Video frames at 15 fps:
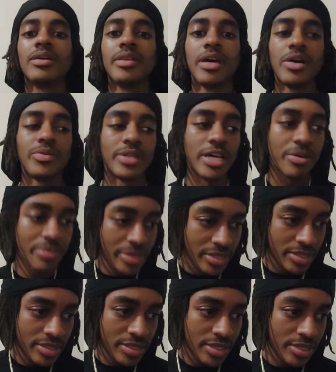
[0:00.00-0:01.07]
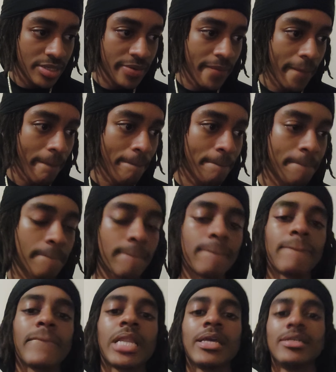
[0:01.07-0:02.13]
Now with that being said,
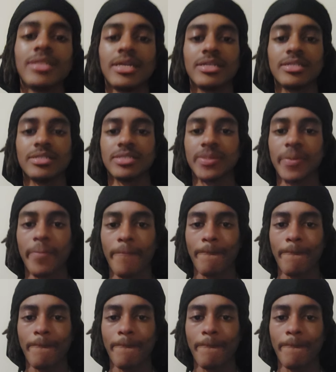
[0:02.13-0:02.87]
it's like this.